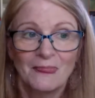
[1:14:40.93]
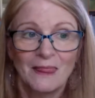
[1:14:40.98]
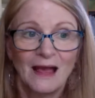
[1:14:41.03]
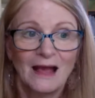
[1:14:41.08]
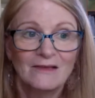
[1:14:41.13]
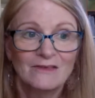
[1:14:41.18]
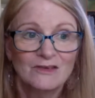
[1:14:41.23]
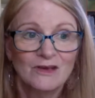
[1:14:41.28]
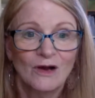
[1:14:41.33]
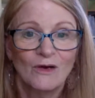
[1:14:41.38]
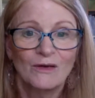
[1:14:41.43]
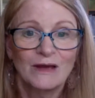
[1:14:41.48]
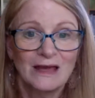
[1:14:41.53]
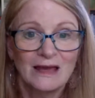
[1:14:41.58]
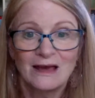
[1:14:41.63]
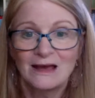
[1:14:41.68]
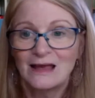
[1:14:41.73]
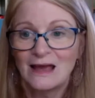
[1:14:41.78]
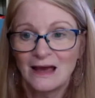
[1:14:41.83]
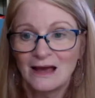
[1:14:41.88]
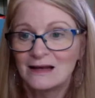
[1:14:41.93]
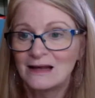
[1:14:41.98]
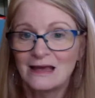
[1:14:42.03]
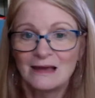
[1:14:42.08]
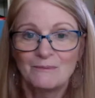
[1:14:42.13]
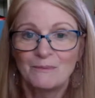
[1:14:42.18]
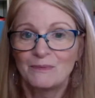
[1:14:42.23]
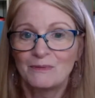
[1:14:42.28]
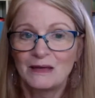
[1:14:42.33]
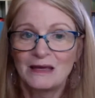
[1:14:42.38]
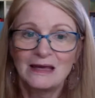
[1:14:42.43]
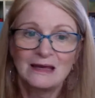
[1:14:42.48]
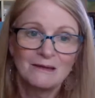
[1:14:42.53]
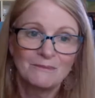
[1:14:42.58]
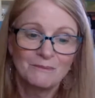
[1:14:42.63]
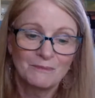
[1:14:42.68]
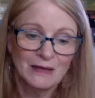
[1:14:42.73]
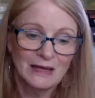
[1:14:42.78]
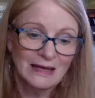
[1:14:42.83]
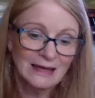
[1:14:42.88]
And so he again,
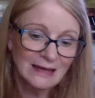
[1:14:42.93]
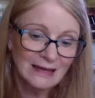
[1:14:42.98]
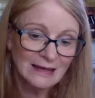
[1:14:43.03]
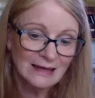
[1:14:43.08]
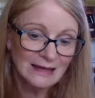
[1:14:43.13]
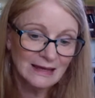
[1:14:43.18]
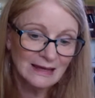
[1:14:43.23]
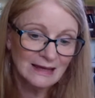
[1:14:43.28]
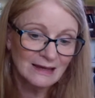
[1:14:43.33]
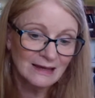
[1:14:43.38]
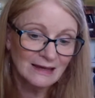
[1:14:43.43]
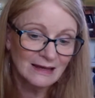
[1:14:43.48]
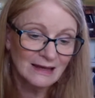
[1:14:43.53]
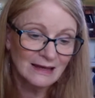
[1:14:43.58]
he